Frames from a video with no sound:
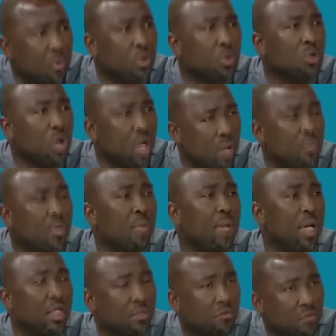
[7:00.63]
able to
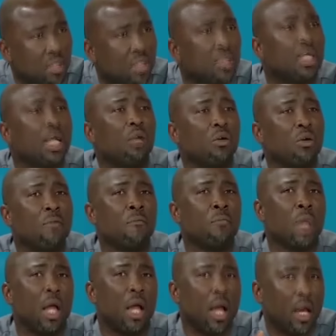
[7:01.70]
implement Feed Salone,
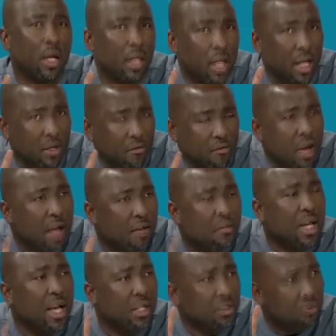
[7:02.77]
and in
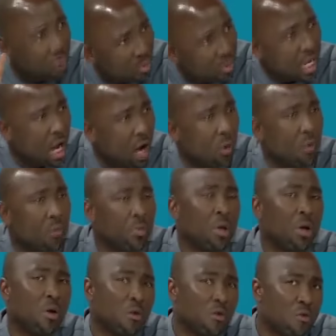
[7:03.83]
5 years from now,
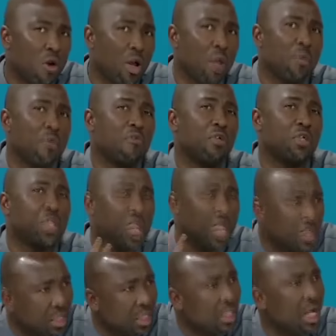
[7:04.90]
if we're able to
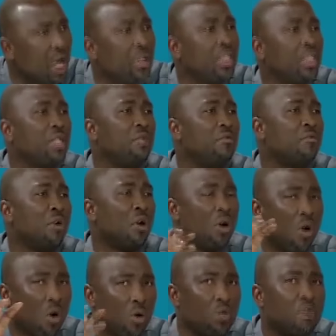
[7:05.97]
change the narrative
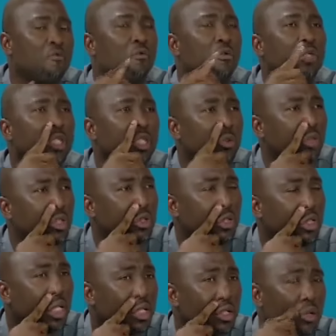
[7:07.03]
on the food
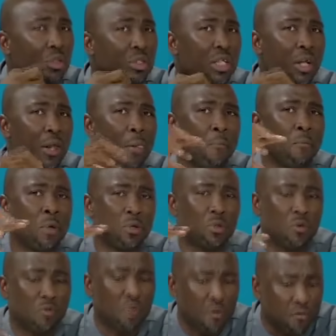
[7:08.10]
situation at the country.
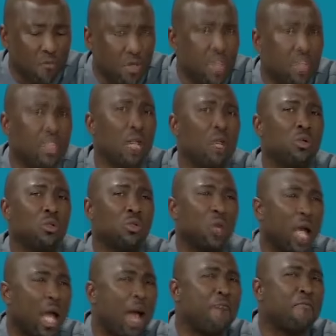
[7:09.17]
So from Feed Salone
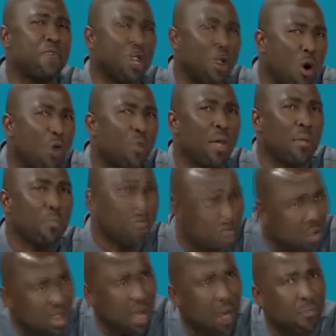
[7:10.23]
to every other
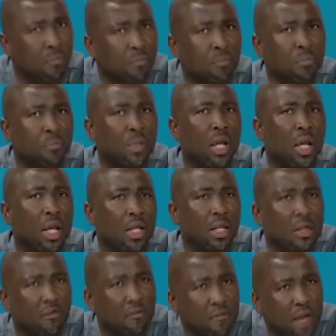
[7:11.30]
program
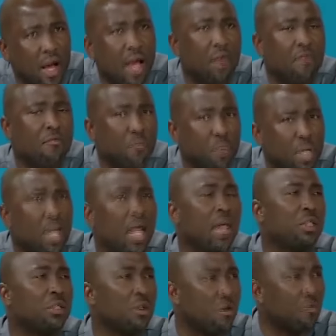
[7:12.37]
in the 5
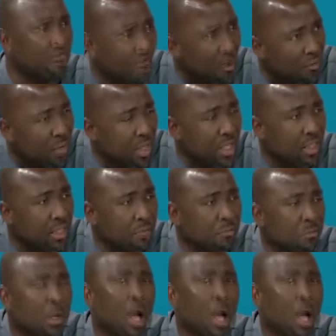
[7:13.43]
pillars of government,